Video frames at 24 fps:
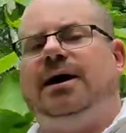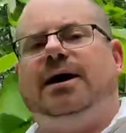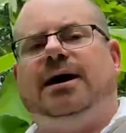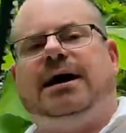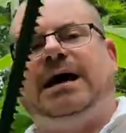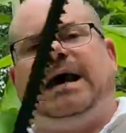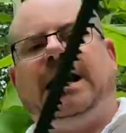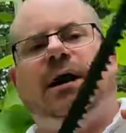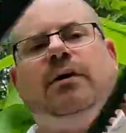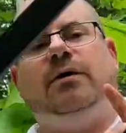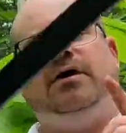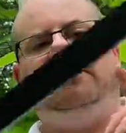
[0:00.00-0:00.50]

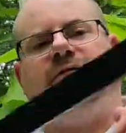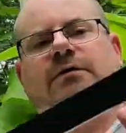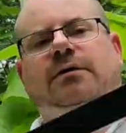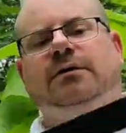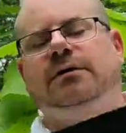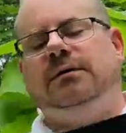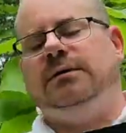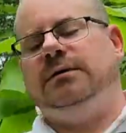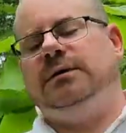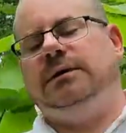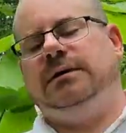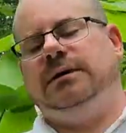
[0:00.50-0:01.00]

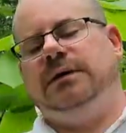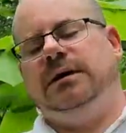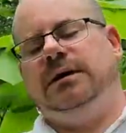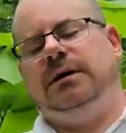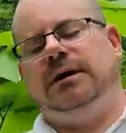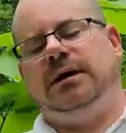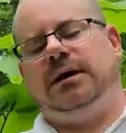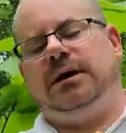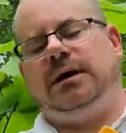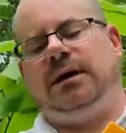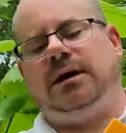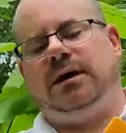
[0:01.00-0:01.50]
However,
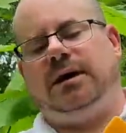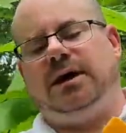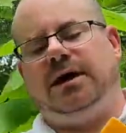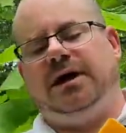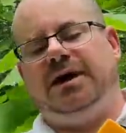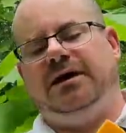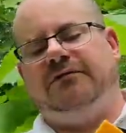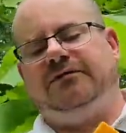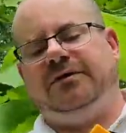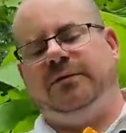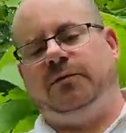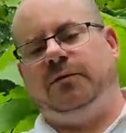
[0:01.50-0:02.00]

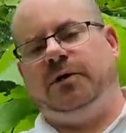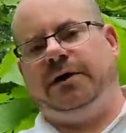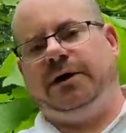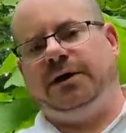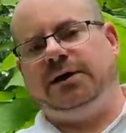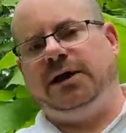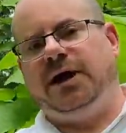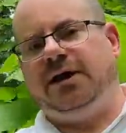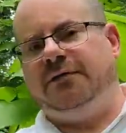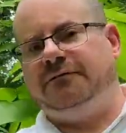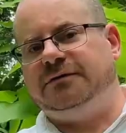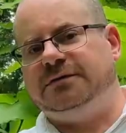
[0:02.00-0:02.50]
if I'm
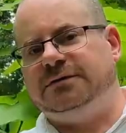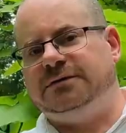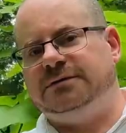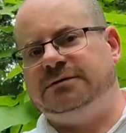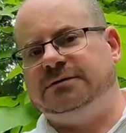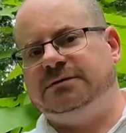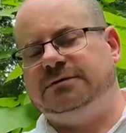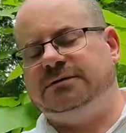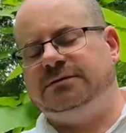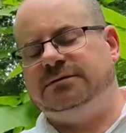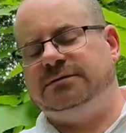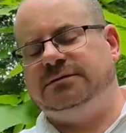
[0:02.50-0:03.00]
wearing gloves,
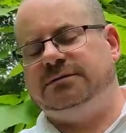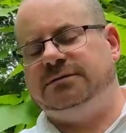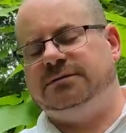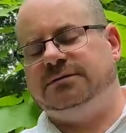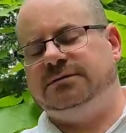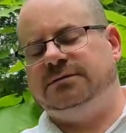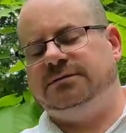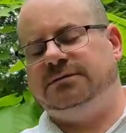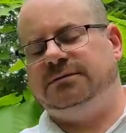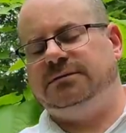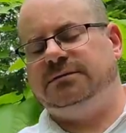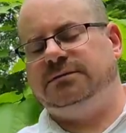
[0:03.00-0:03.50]

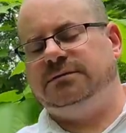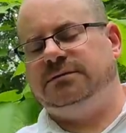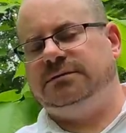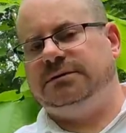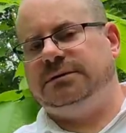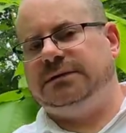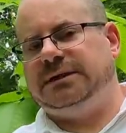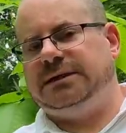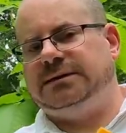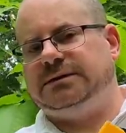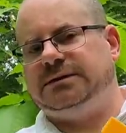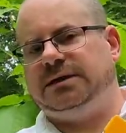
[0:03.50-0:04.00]

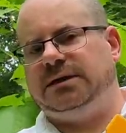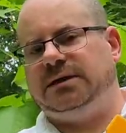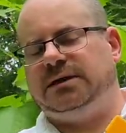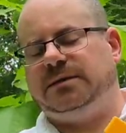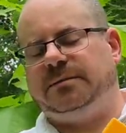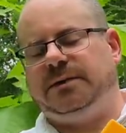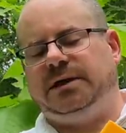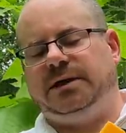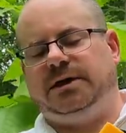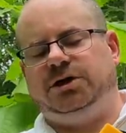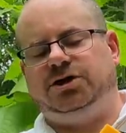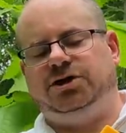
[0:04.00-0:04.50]
that's not
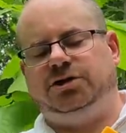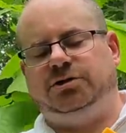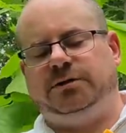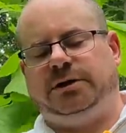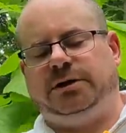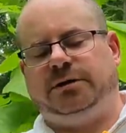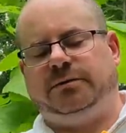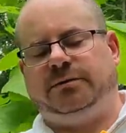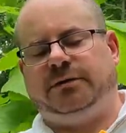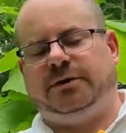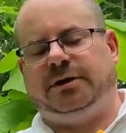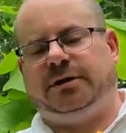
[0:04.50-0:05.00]
going to be an
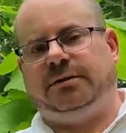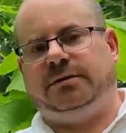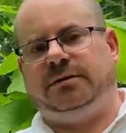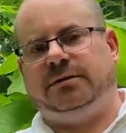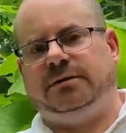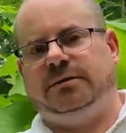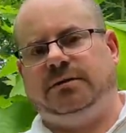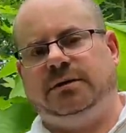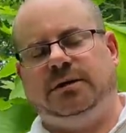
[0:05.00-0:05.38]
issue, I don't think.